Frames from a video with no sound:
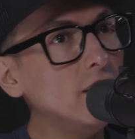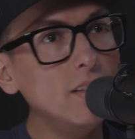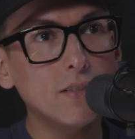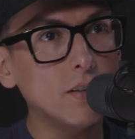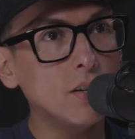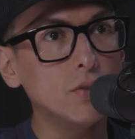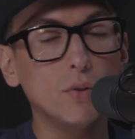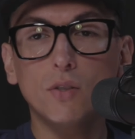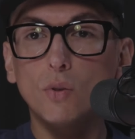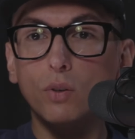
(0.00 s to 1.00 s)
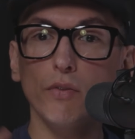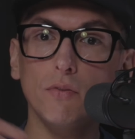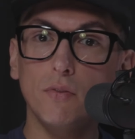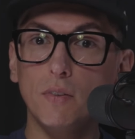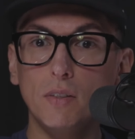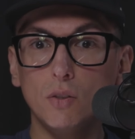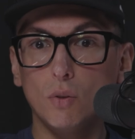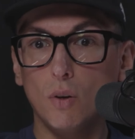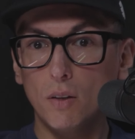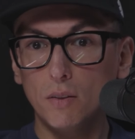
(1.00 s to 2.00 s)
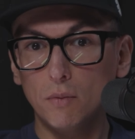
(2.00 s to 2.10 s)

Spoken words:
need is 100. So if, you know,